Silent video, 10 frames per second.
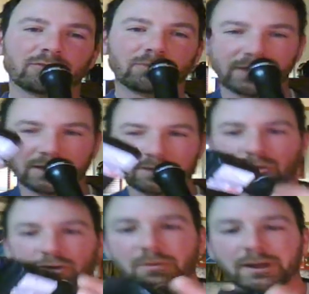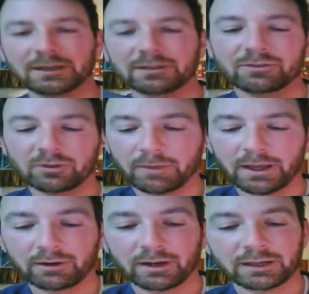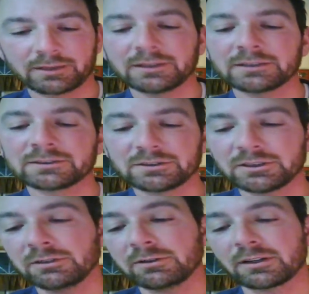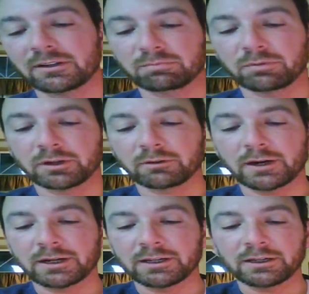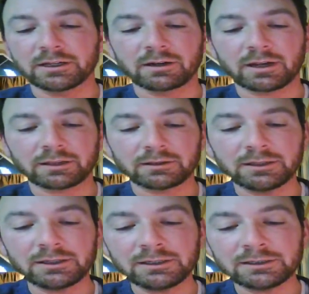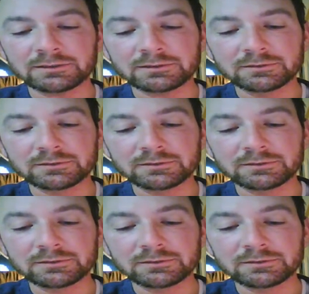So when I come home, I get this little battery like this, and I just plug it right into here like this,